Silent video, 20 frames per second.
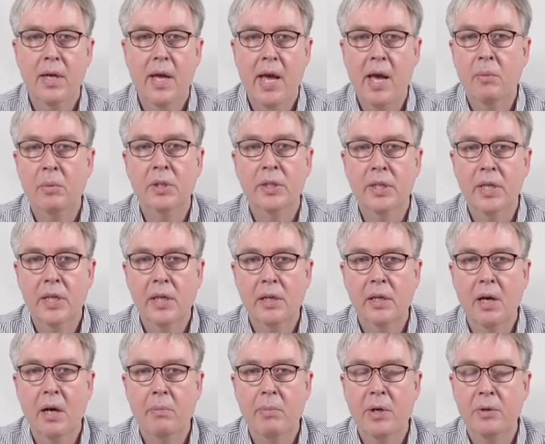Emily
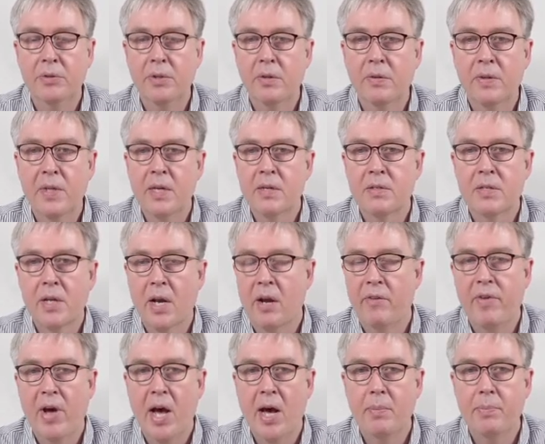about the things that
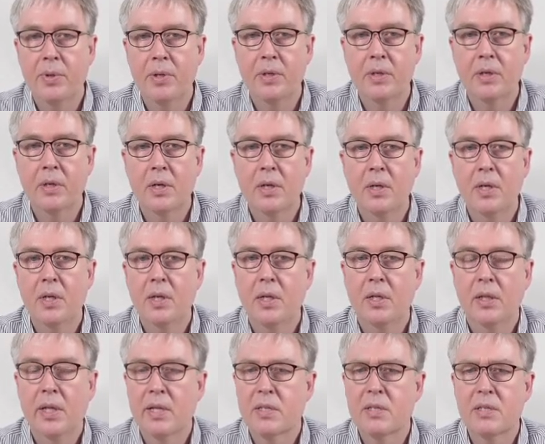have happened.
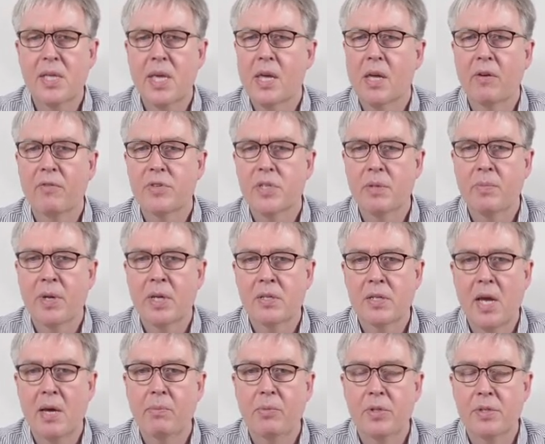Let's think of some
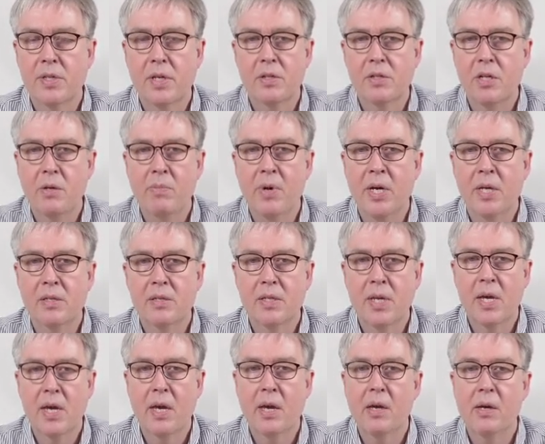examples that she might
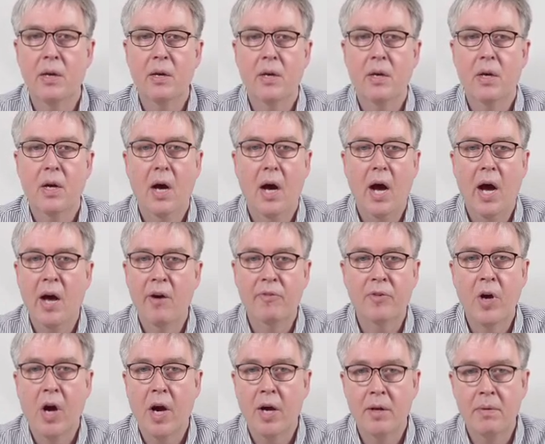say. I've
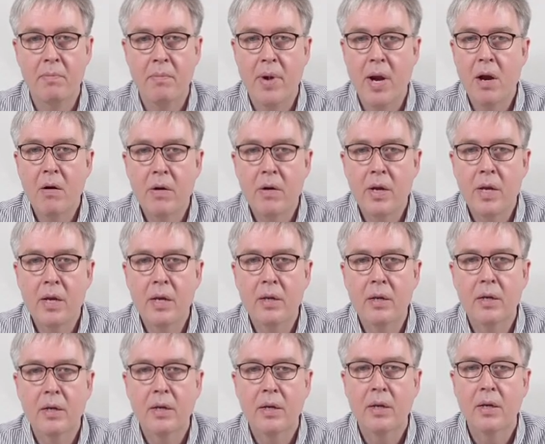gotten married.
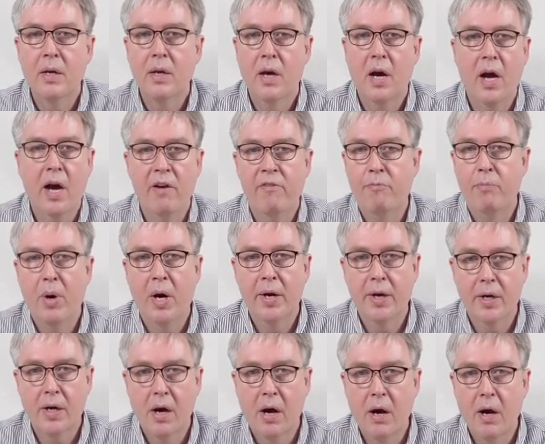I've bought
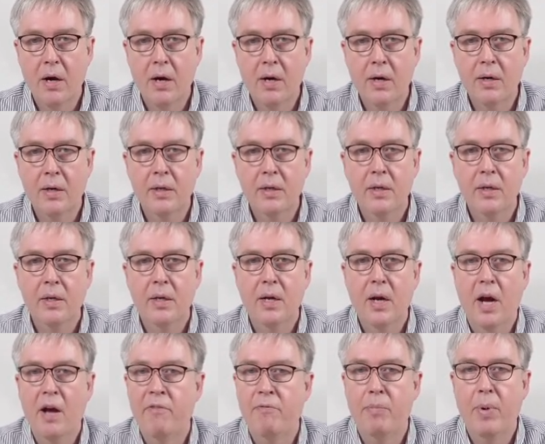a car.
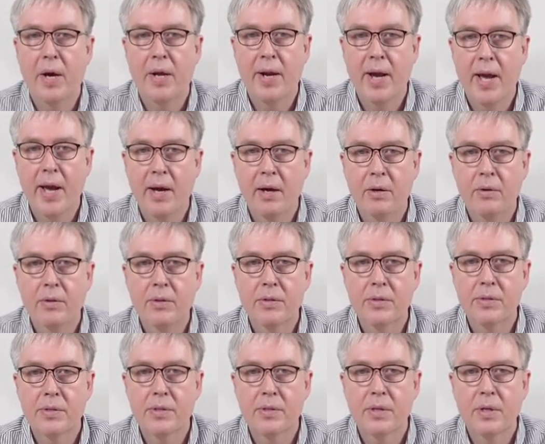I've bought a
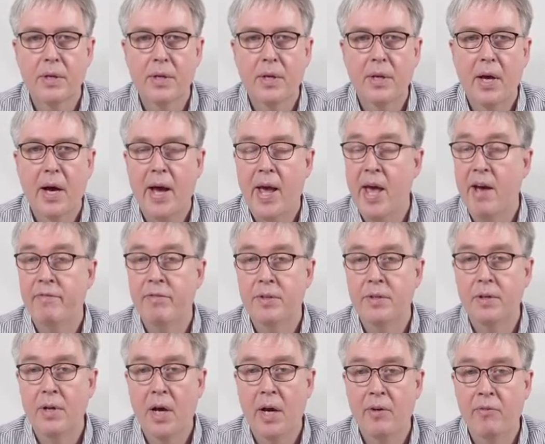house. I have a,
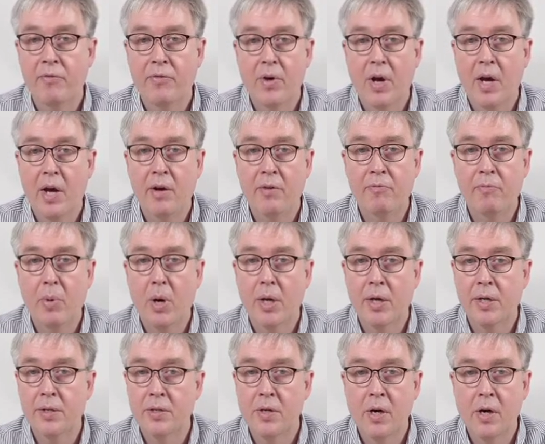I've, I've
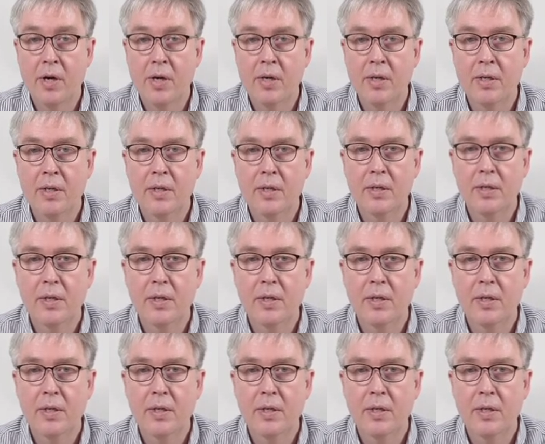bought a dog.